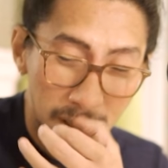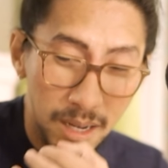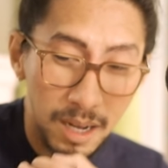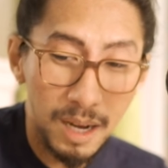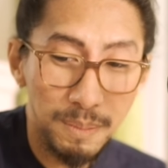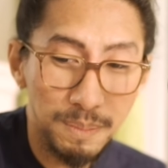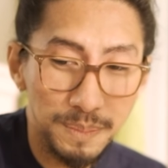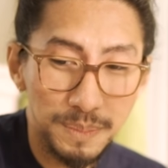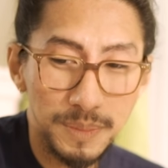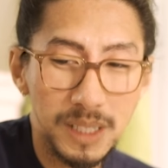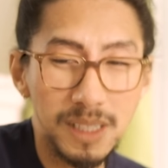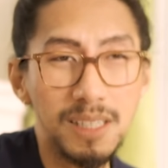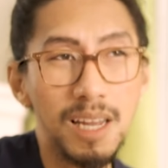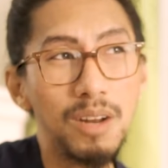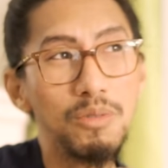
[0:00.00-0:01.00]
Um,
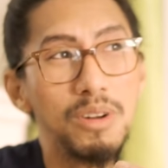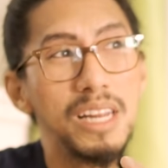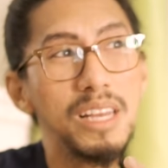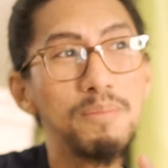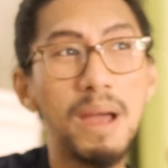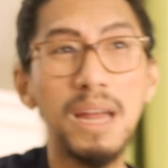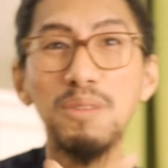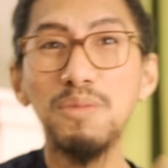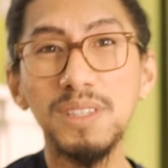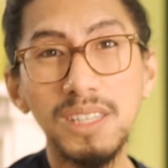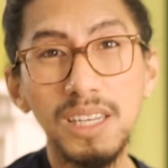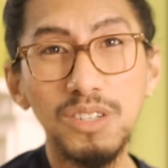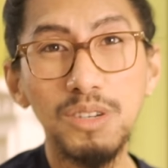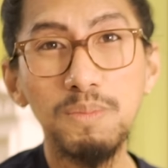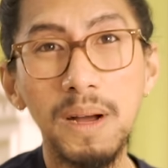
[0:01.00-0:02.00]
it's not really a
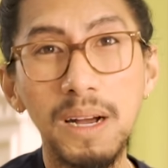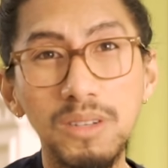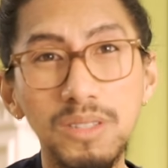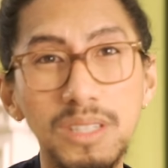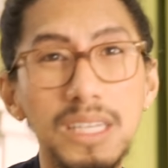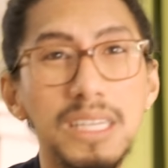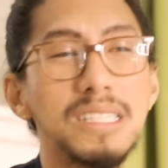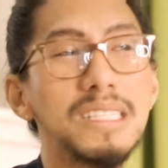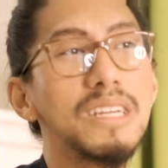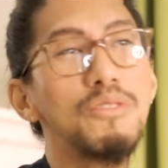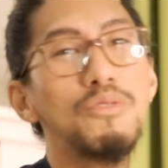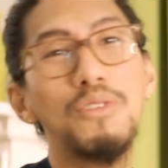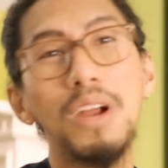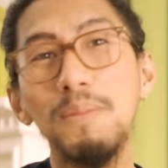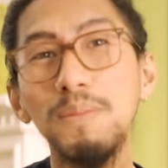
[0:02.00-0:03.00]
manifestation pouch. It's a
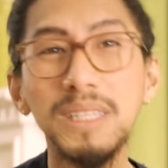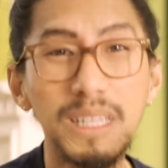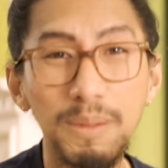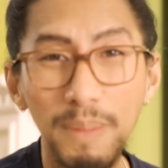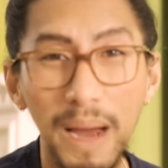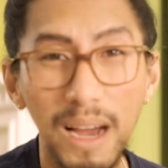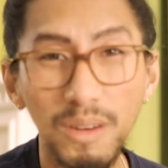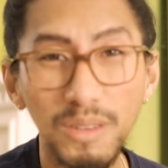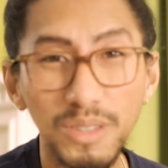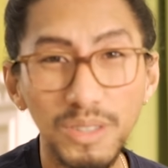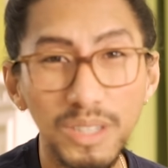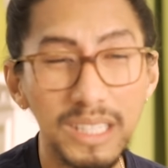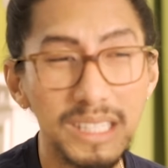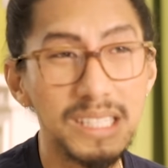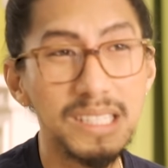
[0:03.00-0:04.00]
remedy
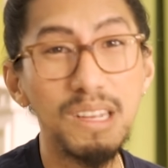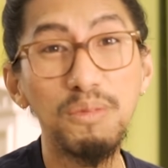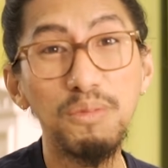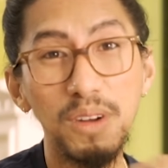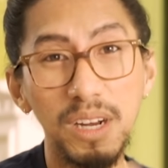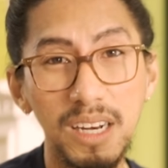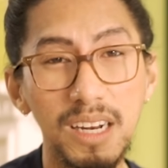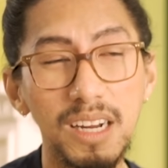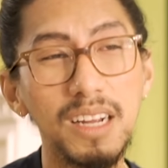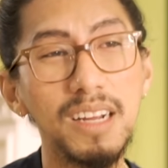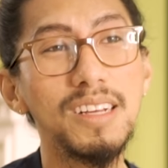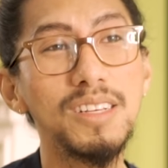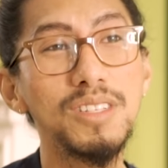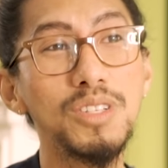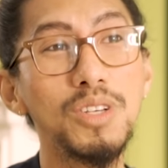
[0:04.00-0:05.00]
pouch. It's different.
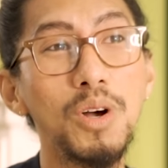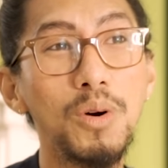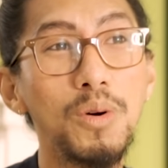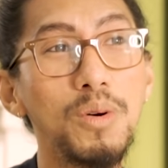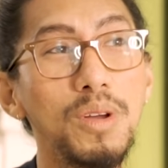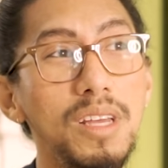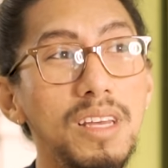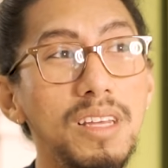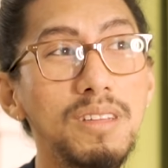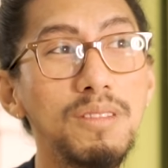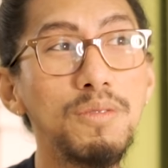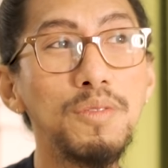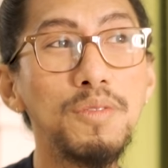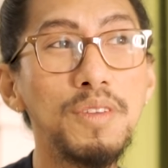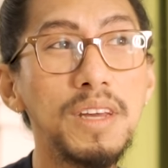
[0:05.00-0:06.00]
So it
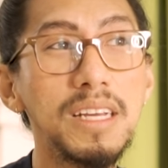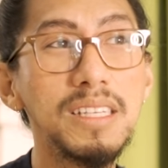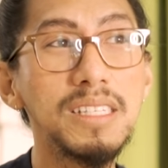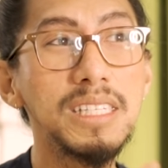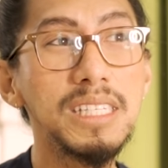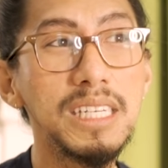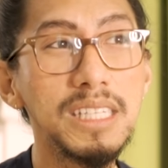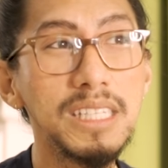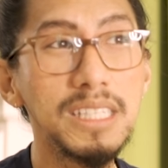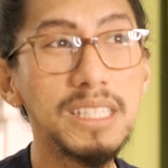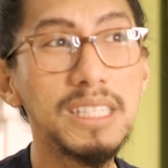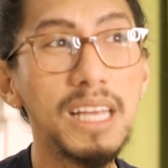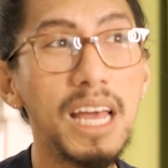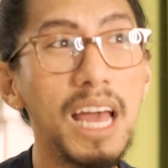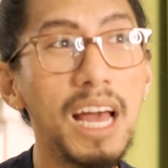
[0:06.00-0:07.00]

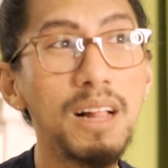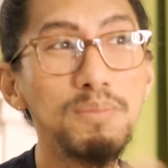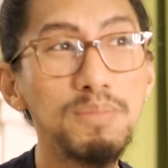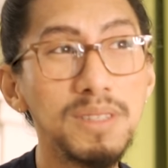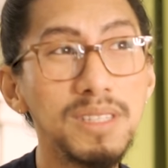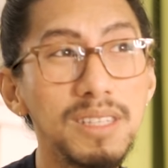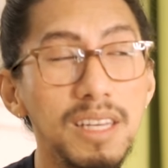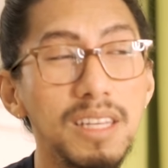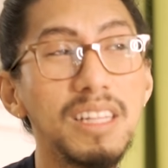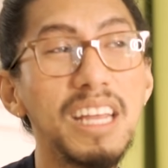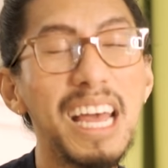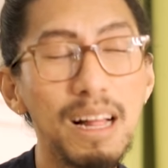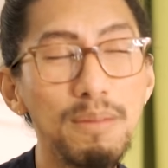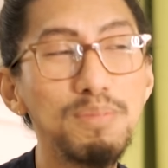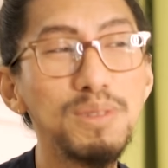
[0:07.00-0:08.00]
fixes, helps, it
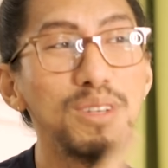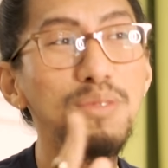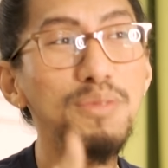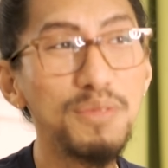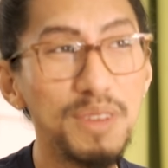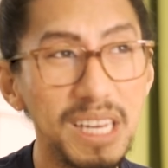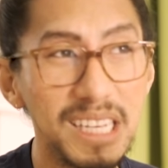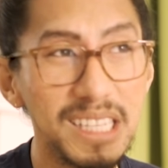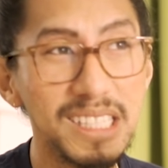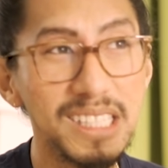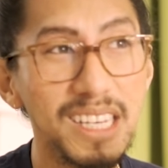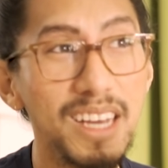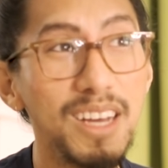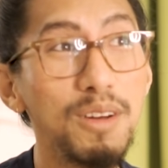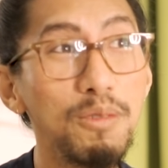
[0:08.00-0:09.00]
helps you
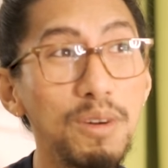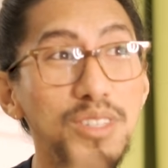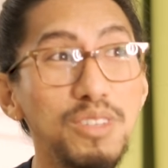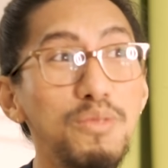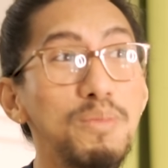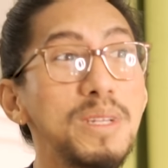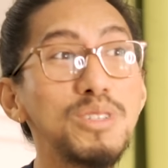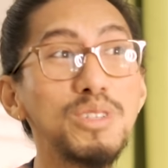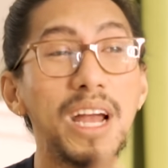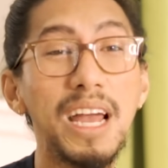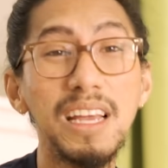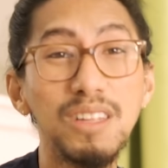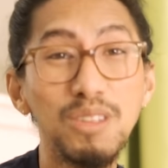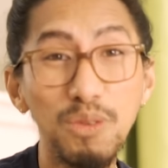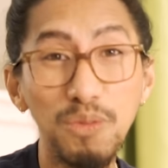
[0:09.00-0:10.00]
fix what you've been
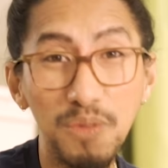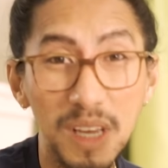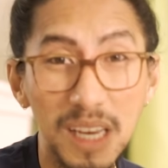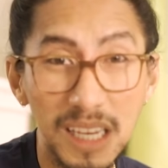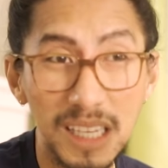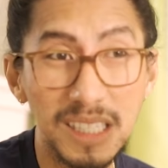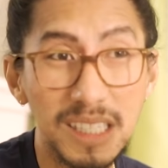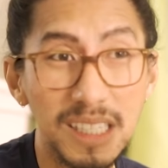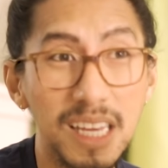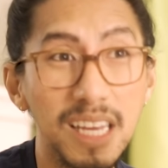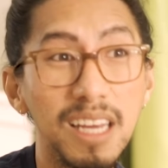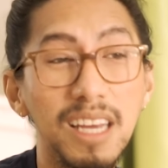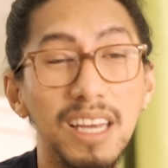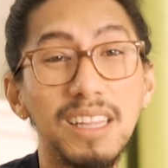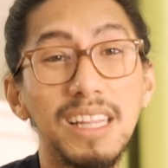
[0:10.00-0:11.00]
trying to fix.
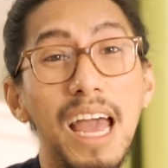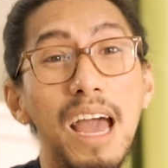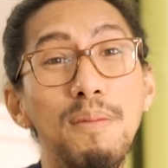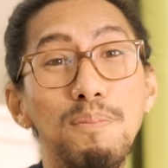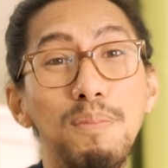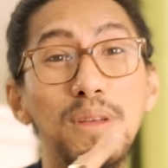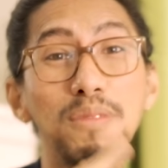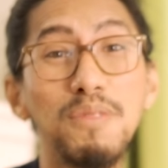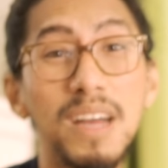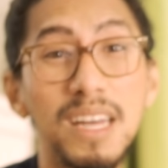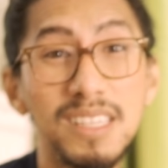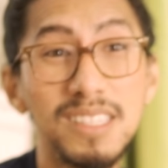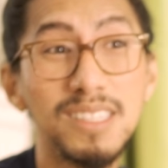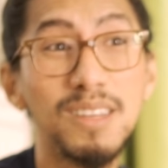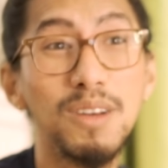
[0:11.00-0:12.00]
It
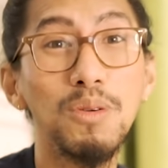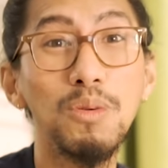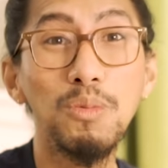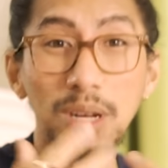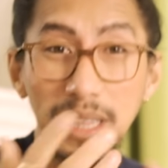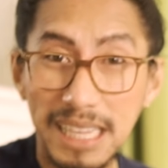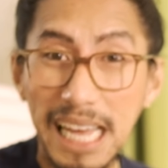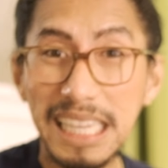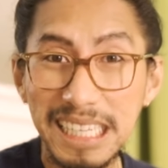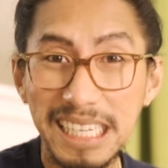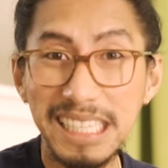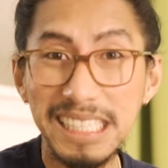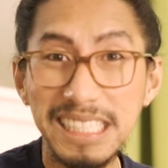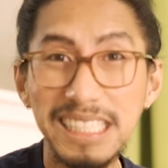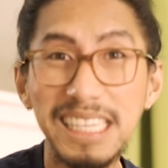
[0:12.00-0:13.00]
amplifies what that
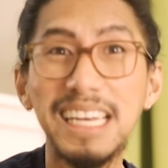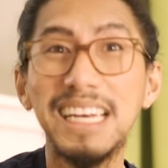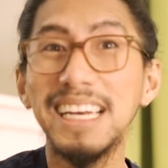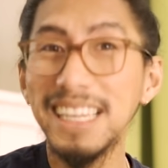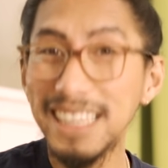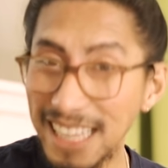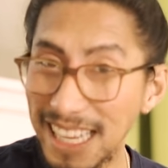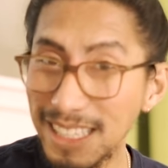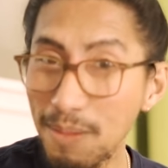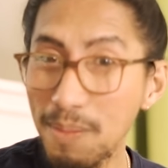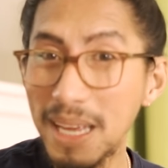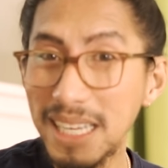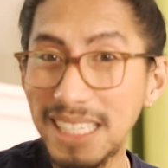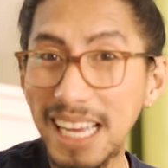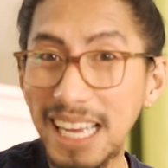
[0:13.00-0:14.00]
is. Does it
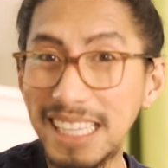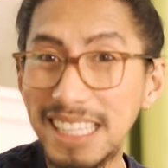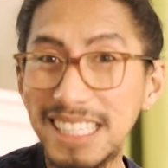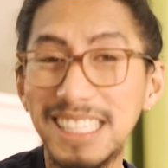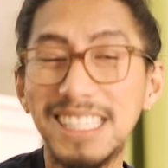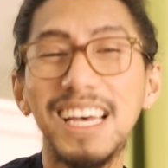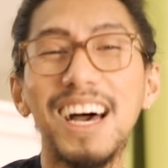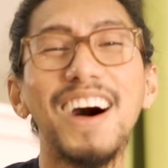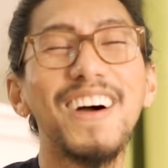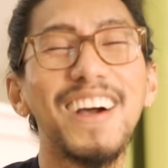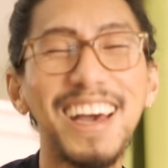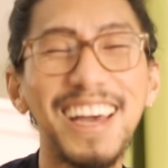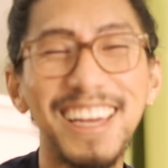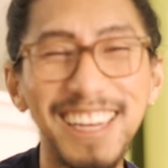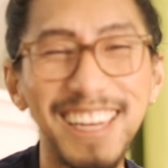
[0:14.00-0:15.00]
make sense?
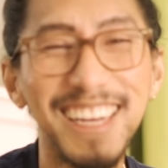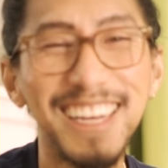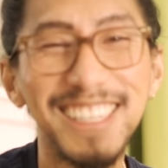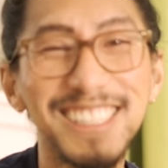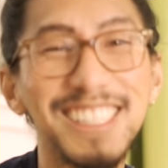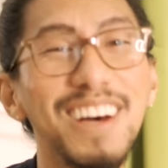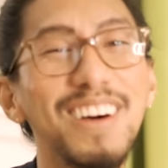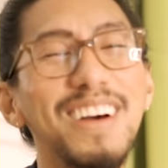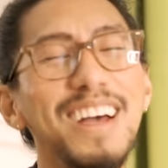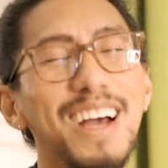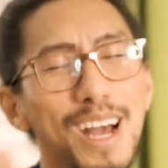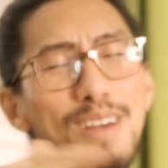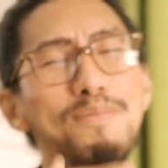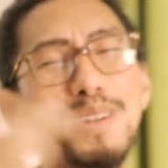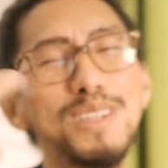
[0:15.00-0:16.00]
Okay. So
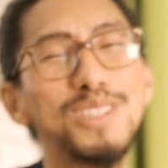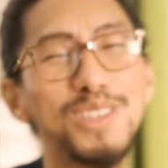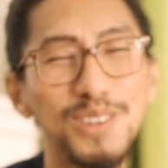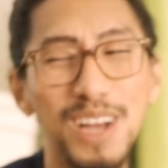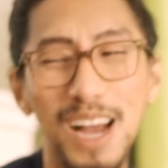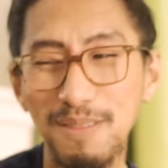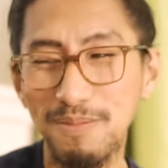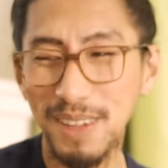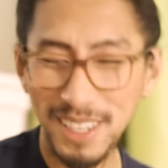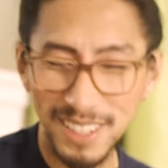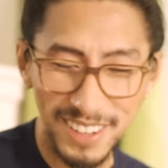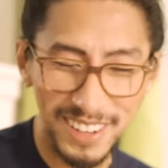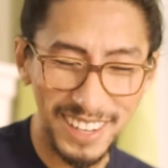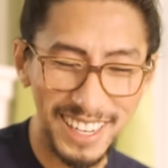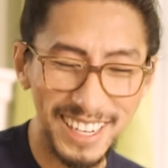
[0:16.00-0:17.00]
I'm pretty sure you got me.
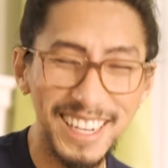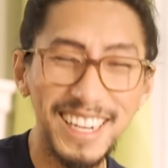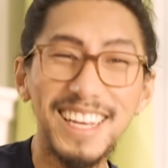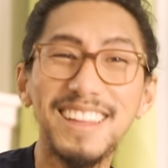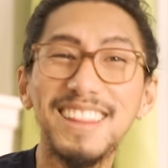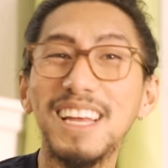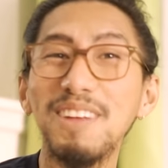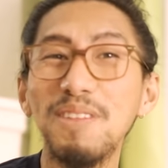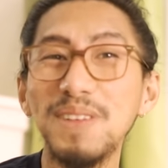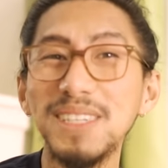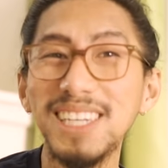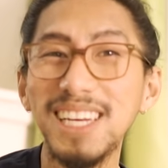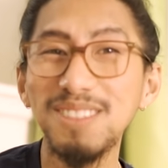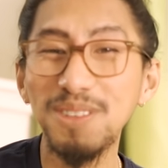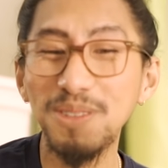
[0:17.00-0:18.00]
Okay. Thank you very
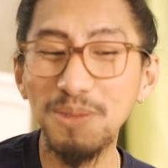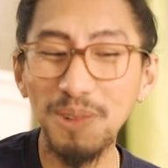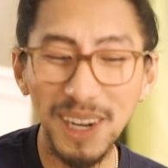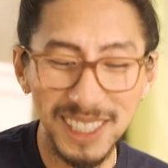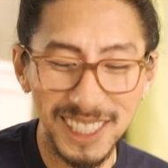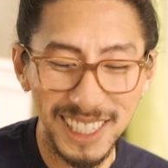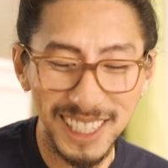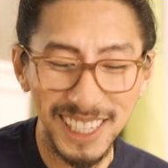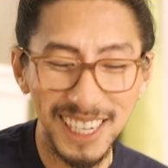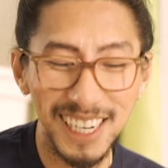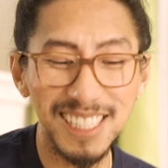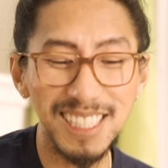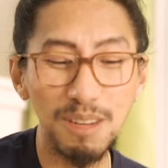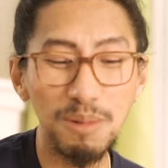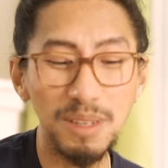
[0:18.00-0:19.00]
much, guys, for watching.
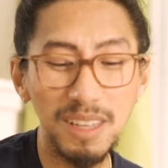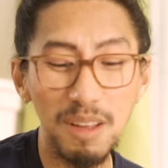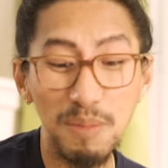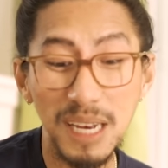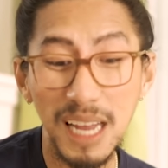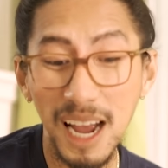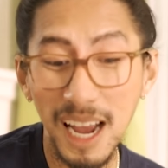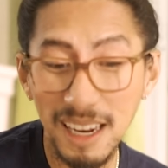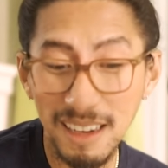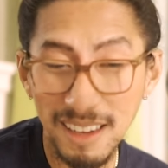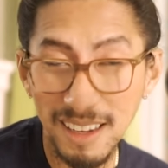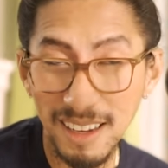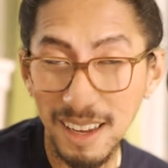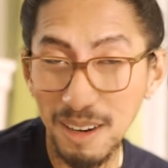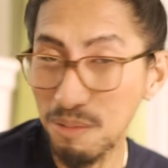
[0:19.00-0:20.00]
Let's see what they've been
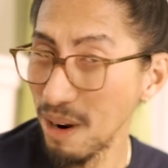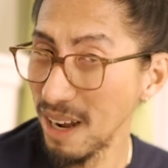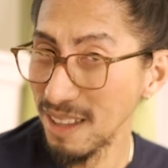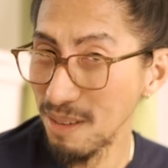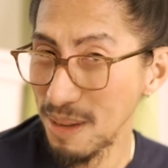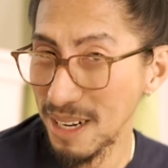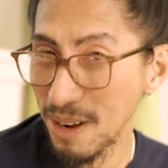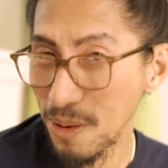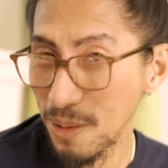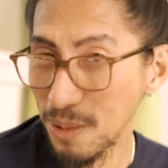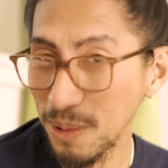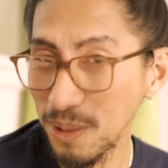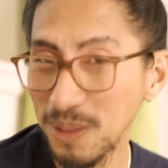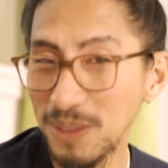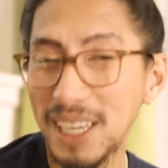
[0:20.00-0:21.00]
hiding and why they've been
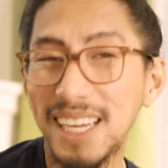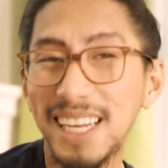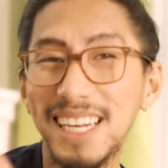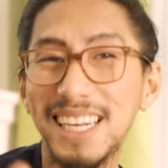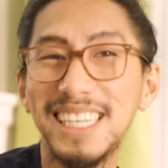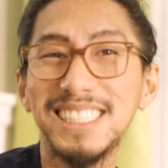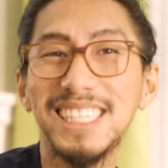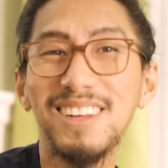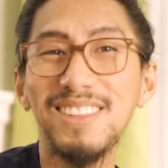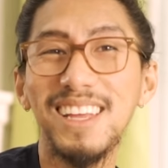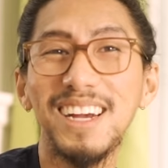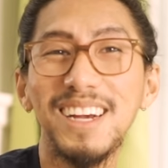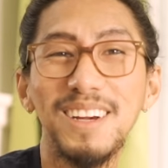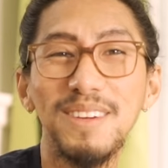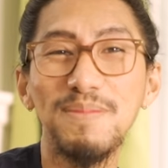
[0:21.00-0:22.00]
cold. Link down
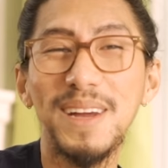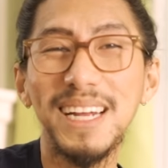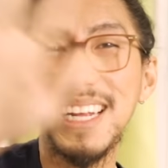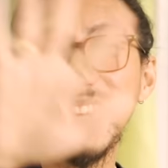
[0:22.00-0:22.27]
there. Bye,